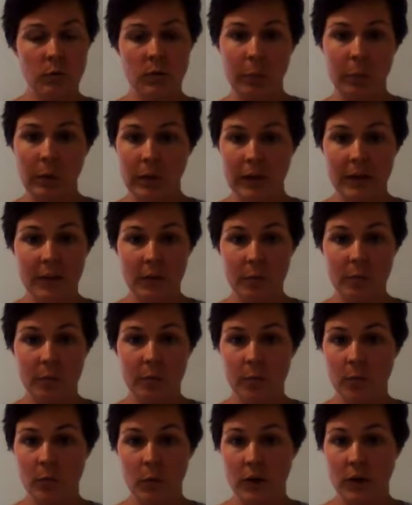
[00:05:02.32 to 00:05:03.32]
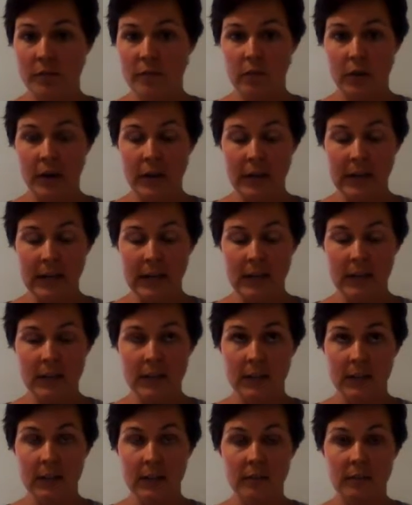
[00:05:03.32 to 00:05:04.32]
apply them whenever I need.
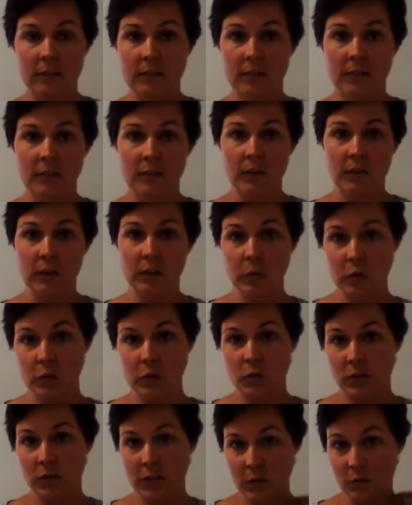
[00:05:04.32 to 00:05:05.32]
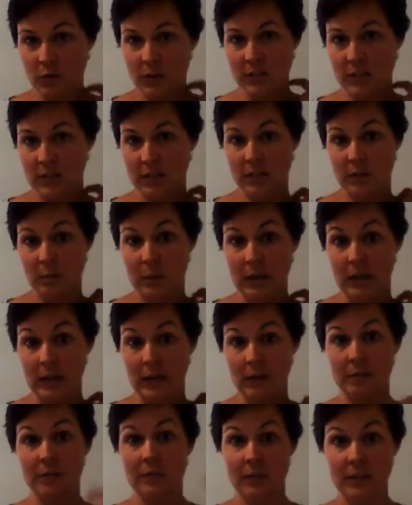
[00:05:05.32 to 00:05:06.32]
And, you know, Luke's really good at telling me,
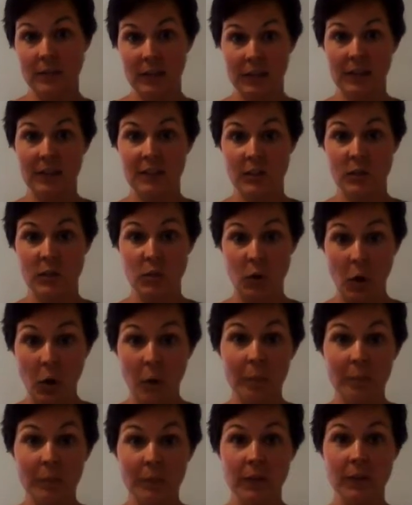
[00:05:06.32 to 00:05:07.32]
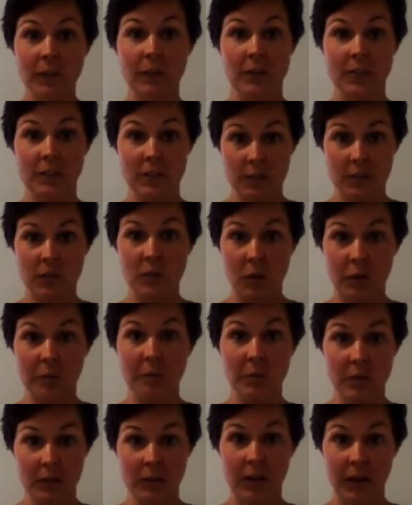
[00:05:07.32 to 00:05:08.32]
stop, you need to stop.
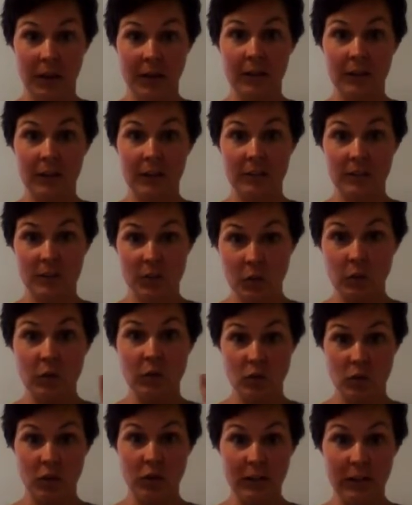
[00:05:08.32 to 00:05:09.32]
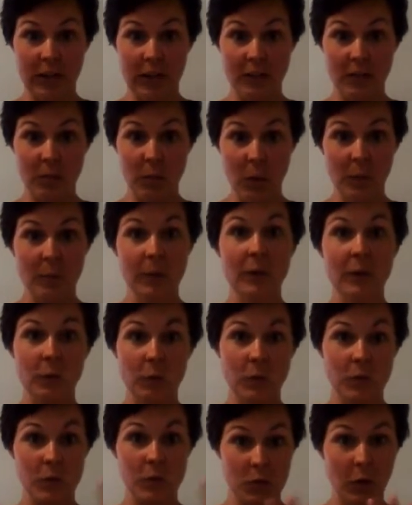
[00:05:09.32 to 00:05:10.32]
You're like too controlling at the moment, or
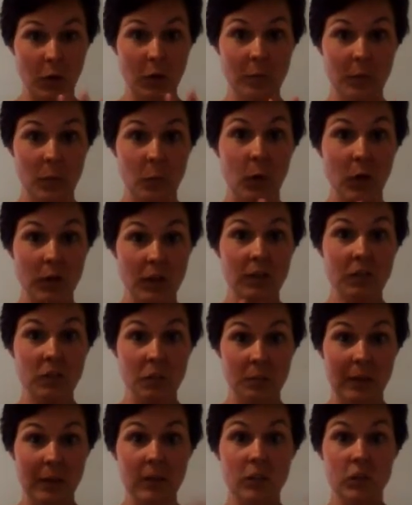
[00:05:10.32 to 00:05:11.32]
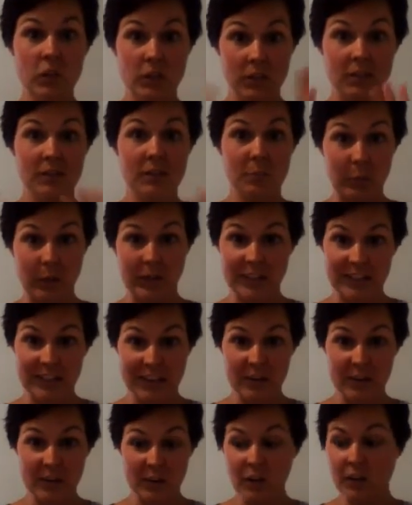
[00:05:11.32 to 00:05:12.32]
stop, you're working too much, just bring it down
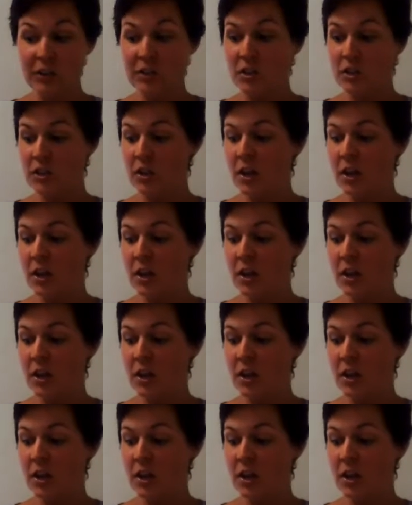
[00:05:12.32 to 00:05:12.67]
a notch.